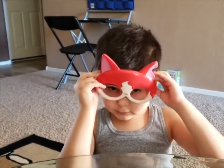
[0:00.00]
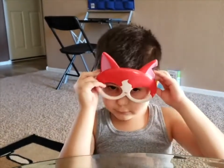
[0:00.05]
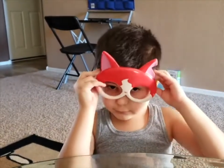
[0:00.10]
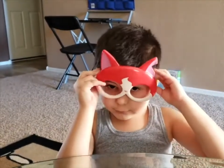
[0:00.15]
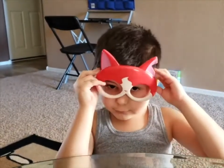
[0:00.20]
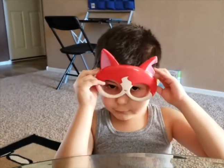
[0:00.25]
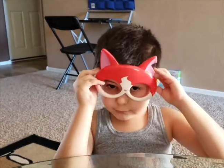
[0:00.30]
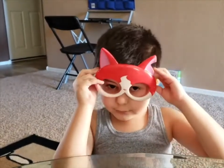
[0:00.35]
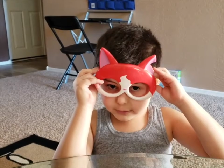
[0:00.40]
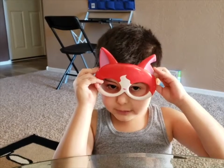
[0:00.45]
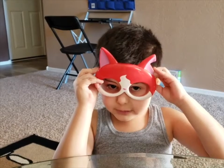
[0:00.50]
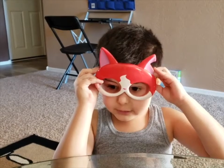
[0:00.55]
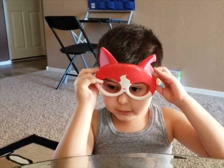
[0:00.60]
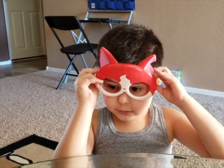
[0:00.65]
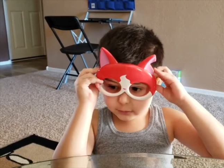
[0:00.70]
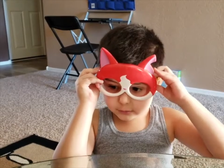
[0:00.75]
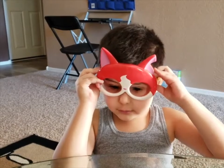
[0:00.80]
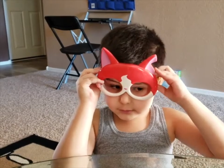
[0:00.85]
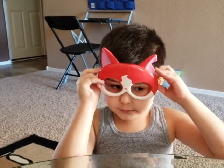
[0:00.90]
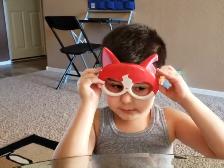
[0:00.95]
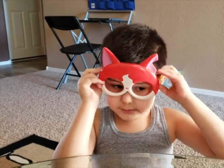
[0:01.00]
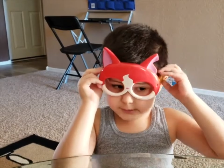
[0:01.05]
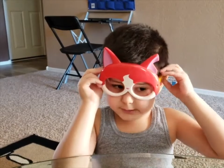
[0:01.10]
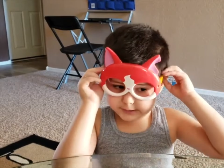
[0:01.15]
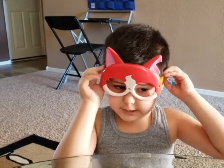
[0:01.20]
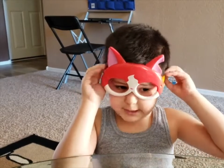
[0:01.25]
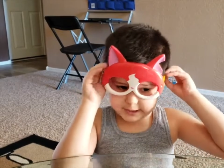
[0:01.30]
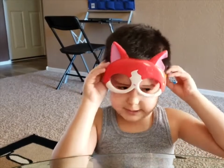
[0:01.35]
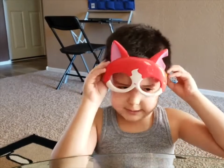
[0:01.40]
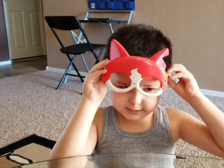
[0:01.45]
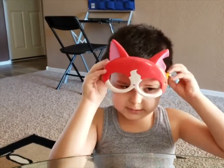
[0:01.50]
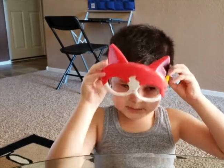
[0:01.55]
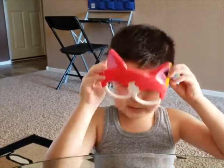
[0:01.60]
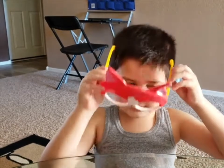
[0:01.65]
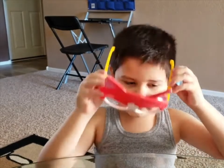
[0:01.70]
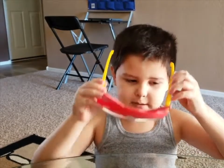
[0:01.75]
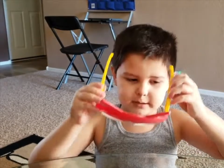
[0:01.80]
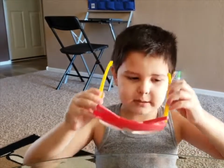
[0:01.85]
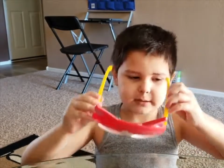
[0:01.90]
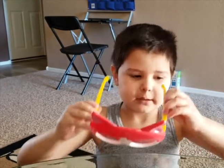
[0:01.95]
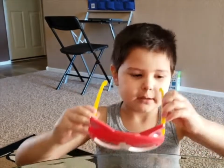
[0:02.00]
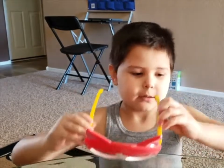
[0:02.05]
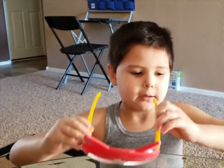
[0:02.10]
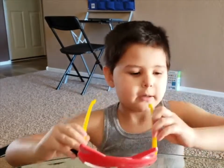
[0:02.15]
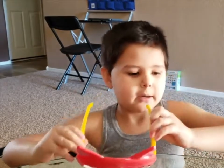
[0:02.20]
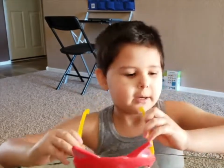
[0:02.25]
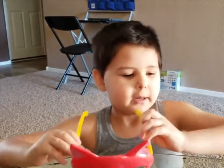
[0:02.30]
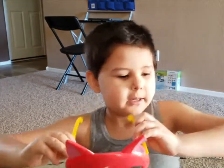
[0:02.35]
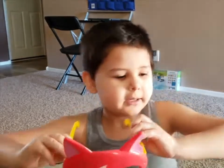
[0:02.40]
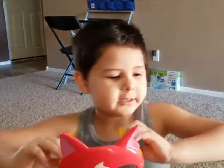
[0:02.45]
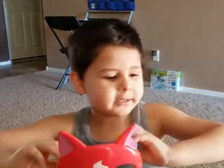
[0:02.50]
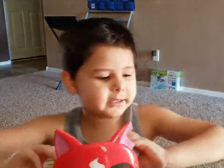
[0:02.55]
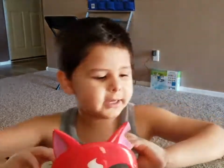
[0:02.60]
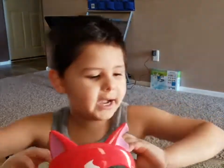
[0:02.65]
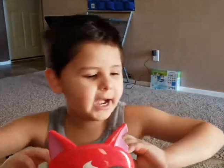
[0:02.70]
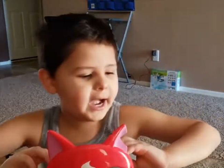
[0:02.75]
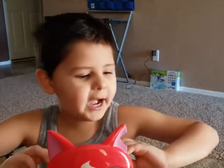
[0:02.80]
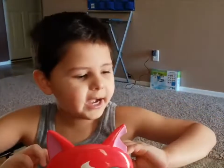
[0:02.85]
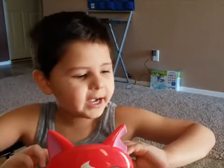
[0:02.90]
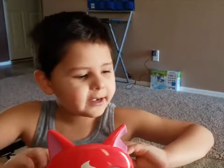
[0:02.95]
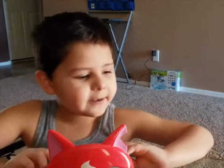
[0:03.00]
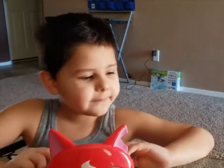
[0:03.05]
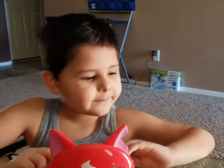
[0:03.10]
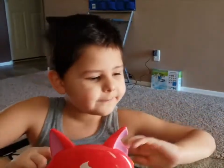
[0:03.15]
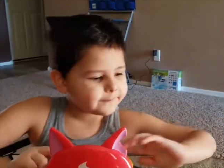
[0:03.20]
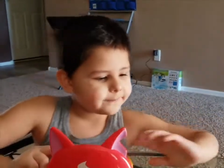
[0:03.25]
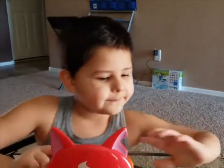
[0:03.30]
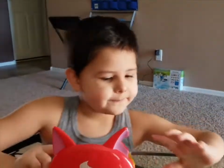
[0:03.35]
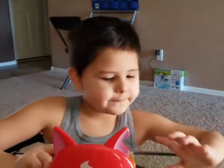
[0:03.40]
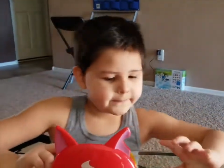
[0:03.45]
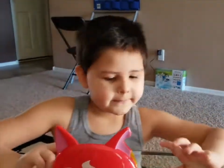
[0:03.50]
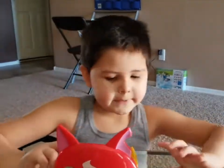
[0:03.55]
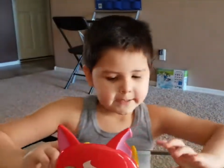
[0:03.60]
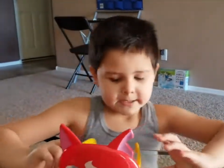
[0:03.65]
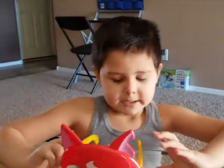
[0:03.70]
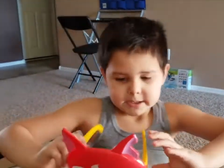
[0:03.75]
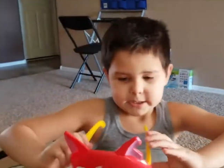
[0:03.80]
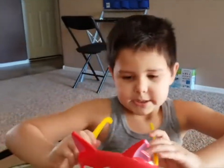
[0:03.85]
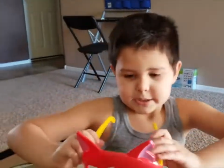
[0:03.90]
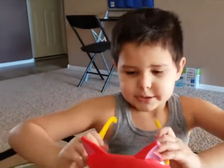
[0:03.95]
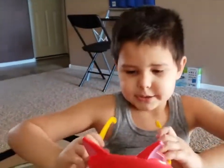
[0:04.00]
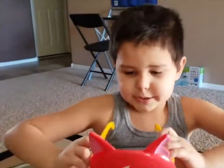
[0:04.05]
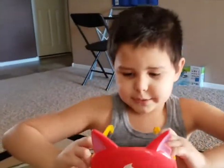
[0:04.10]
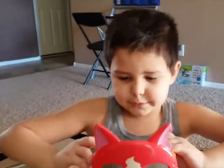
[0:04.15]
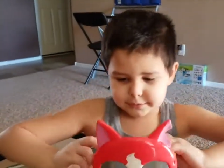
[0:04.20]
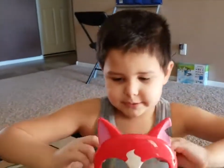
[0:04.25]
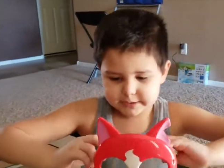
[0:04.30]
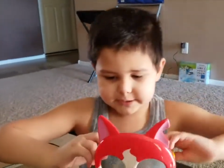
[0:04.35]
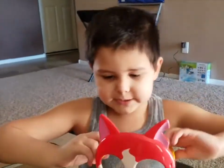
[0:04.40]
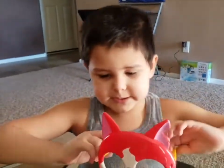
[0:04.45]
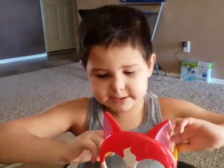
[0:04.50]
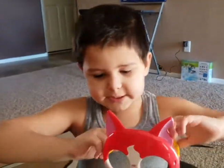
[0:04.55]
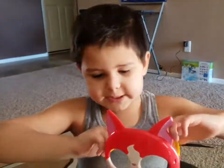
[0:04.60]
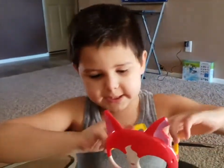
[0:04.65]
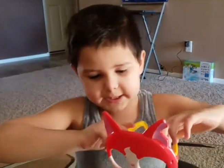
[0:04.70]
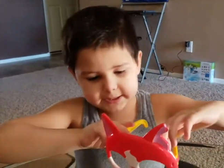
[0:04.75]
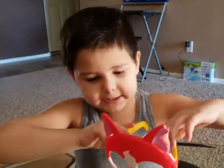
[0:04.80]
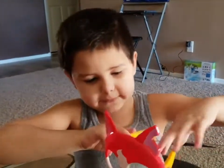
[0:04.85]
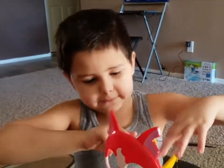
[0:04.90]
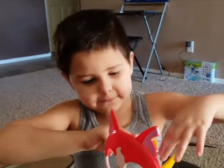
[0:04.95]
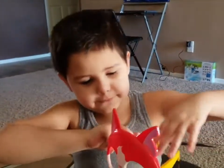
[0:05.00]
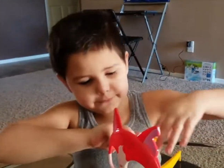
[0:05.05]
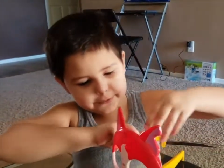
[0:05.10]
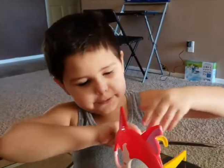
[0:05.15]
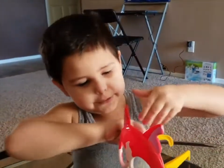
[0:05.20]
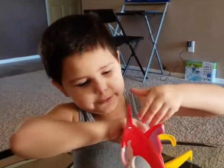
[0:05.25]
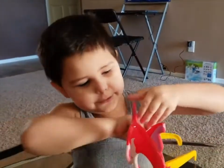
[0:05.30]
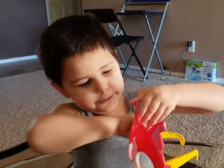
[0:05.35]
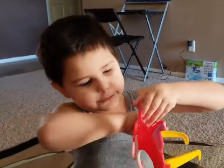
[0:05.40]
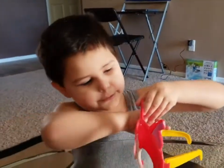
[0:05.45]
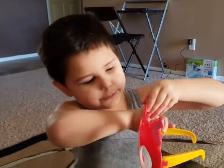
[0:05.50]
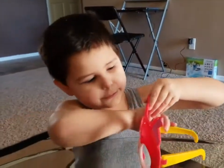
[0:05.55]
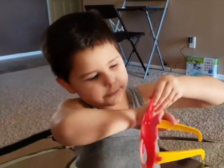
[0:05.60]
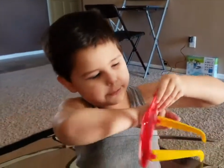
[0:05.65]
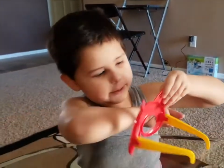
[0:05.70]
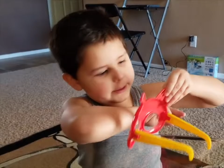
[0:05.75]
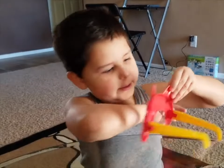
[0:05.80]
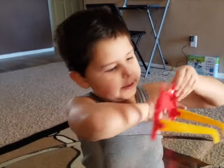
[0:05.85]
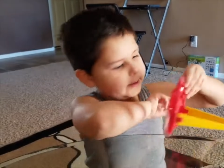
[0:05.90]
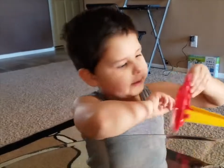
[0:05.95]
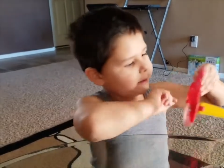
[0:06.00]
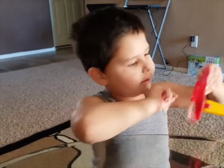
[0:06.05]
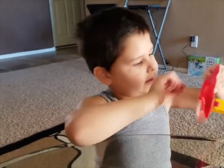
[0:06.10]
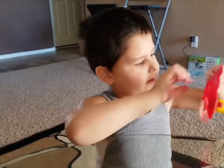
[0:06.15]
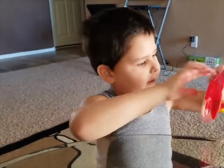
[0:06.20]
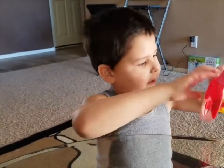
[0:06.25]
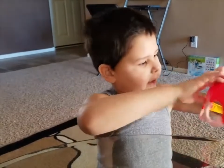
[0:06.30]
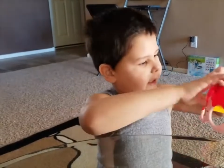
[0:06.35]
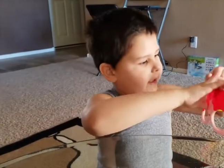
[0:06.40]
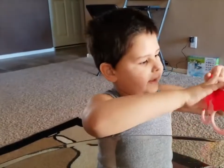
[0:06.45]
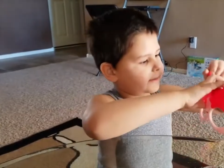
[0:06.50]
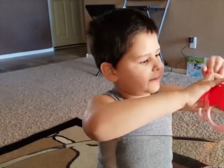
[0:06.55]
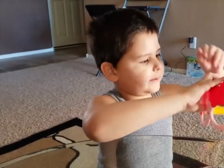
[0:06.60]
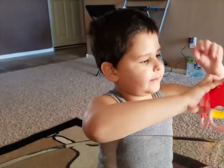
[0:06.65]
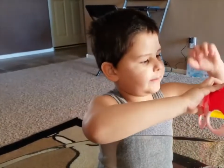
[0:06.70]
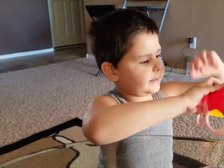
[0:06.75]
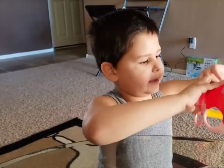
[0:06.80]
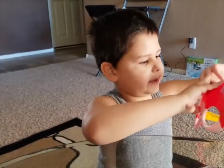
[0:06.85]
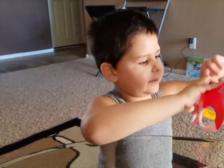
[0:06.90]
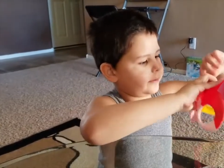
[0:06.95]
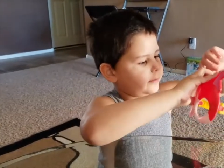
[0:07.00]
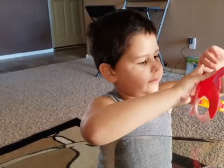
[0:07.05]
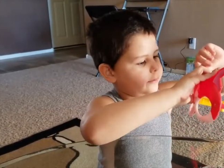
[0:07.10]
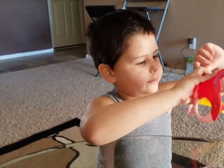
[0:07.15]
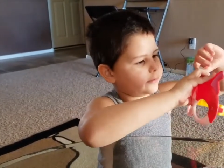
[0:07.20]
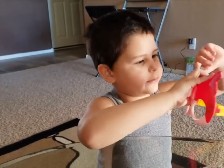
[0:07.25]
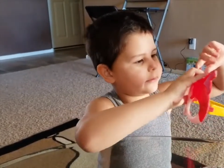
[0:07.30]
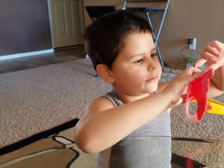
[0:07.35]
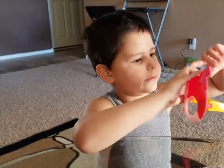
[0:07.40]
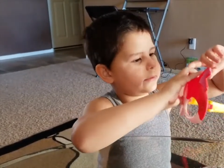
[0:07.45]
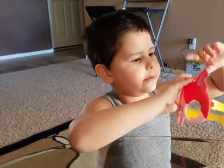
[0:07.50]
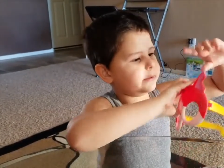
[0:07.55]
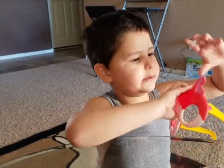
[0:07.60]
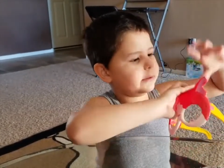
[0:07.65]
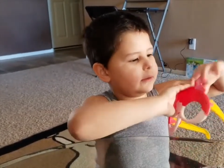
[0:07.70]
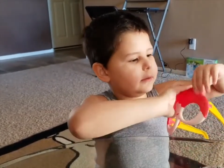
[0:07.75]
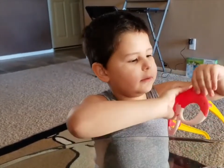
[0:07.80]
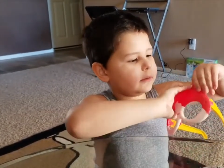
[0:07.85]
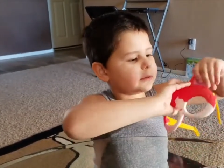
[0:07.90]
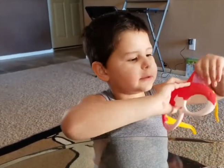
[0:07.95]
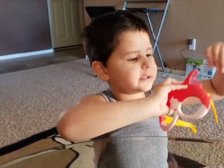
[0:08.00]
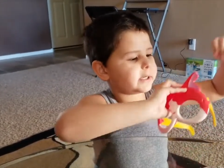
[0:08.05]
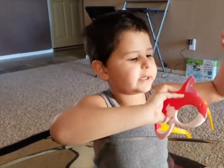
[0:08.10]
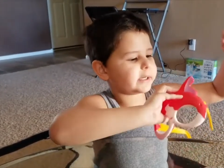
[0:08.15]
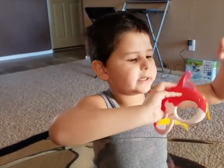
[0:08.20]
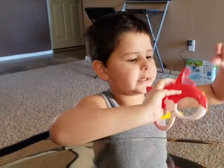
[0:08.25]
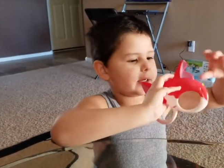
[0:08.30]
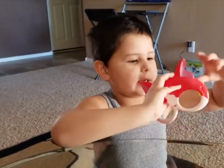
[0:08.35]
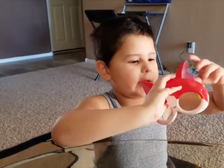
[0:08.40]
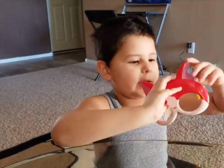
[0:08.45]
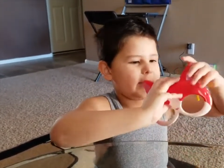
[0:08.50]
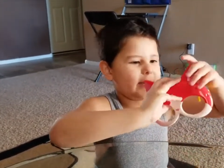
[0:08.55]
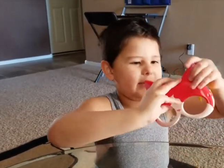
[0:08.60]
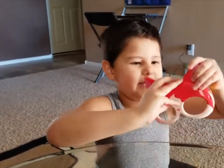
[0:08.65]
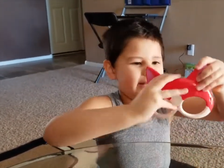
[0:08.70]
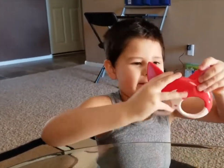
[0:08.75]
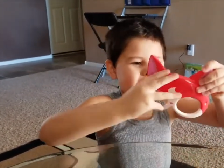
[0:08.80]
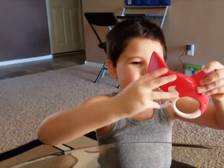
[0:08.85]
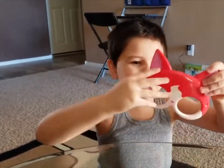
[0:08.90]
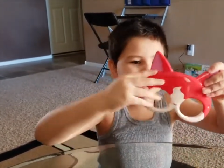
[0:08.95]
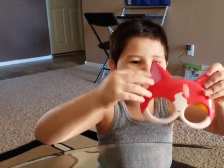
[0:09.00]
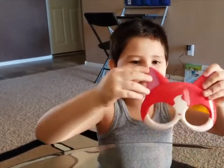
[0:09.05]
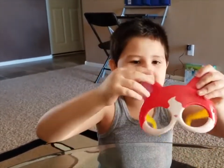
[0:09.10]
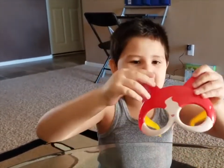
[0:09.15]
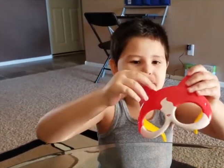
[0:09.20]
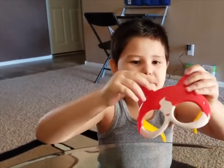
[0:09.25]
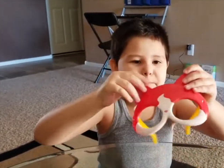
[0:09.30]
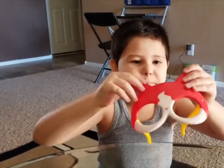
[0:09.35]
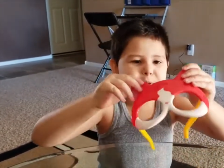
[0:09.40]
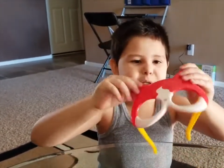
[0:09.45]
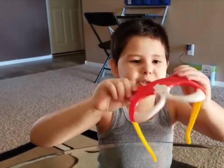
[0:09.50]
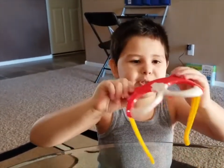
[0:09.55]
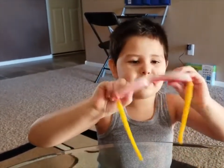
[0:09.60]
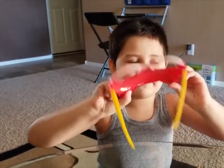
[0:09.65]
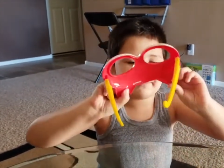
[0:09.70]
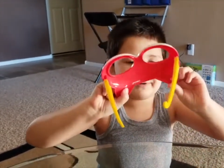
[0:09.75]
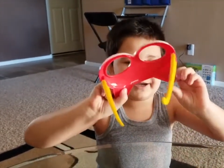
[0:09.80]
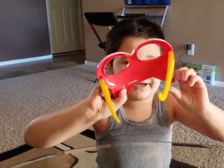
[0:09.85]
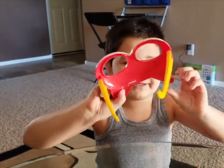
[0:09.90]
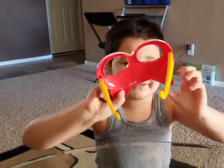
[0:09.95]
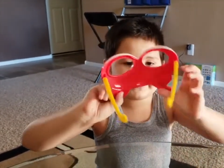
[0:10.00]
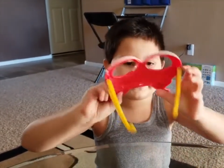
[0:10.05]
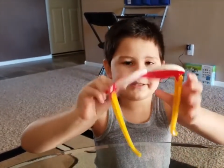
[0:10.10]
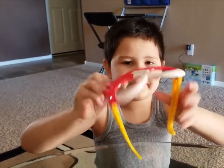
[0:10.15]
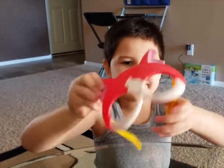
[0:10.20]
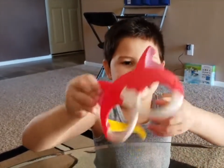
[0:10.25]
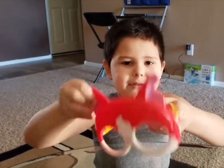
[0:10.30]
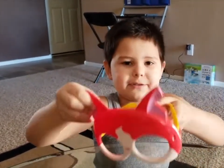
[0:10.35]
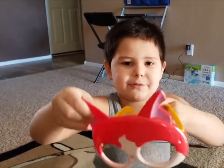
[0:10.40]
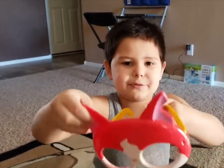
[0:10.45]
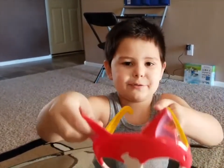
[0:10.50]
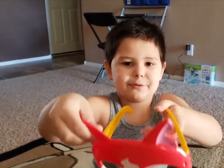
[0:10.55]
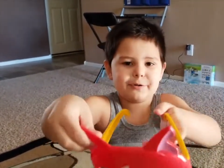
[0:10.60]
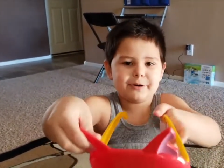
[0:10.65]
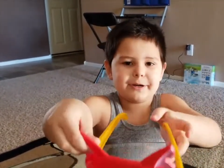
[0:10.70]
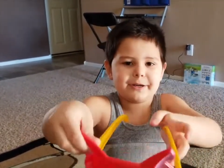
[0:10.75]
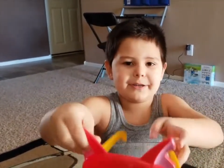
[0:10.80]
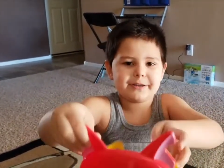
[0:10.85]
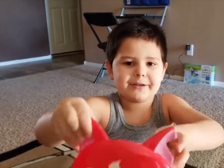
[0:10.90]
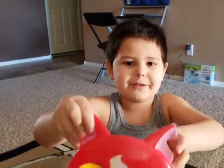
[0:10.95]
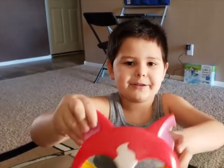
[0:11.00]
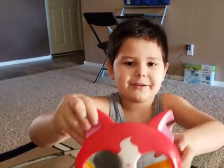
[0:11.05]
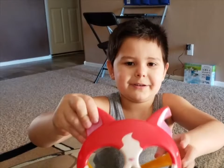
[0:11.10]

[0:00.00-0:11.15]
Ooh, these look nice. Yeah. So this is kind of a good toy. It has some ears. It looks like a PJ Masks toy.